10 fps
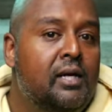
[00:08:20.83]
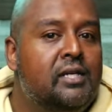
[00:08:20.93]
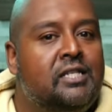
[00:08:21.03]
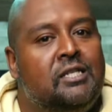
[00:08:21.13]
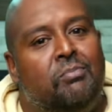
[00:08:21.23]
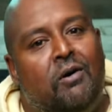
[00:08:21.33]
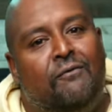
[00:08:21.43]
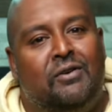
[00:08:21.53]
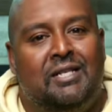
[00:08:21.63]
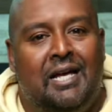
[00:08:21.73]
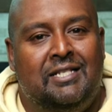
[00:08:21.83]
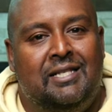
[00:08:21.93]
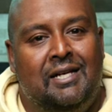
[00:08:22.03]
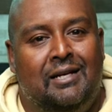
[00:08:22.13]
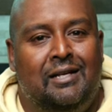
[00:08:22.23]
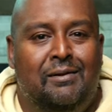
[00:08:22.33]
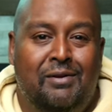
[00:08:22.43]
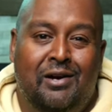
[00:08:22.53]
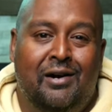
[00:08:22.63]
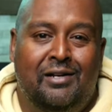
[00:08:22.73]
This is more for testing, and
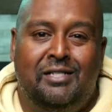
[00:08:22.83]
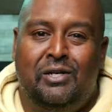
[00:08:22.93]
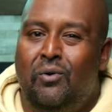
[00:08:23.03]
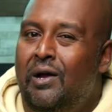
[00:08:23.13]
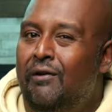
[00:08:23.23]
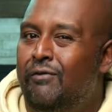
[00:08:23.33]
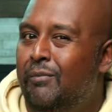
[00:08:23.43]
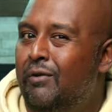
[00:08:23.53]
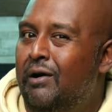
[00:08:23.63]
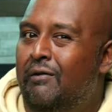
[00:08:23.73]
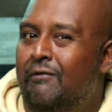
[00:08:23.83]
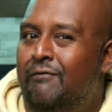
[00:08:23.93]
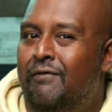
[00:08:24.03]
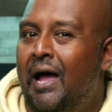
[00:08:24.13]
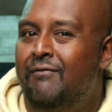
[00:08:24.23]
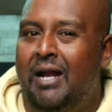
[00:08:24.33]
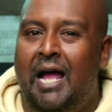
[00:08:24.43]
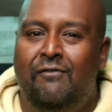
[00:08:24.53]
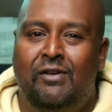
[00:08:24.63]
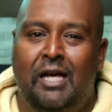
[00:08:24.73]
to be honest, going from around
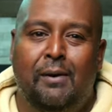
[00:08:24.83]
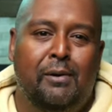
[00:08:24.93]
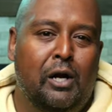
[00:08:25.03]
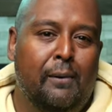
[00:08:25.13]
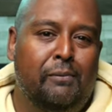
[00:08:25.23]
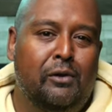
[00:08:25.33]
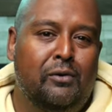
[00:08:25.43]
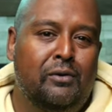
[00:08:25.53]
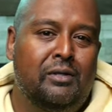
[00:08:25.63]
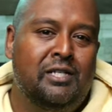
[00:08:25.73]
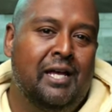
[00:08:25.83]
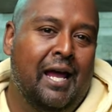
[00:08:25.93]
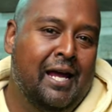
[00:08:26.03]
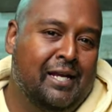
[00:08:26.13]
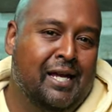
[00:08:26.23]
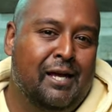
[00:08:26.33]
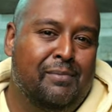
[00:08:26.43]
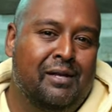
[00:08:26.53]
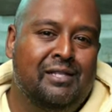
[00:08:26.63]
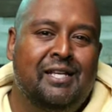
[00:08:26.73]
5.5 gigabit upload to 8
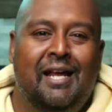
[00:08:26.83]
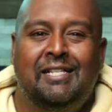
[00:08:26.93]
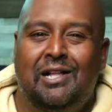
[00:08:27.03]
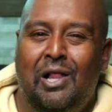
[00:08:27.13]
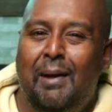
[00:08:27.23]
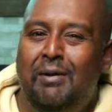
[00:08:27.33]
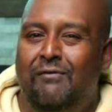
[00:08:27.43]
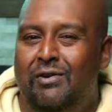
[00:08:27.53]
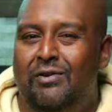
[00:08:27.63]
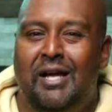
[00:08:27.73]
gigabit in today's climate of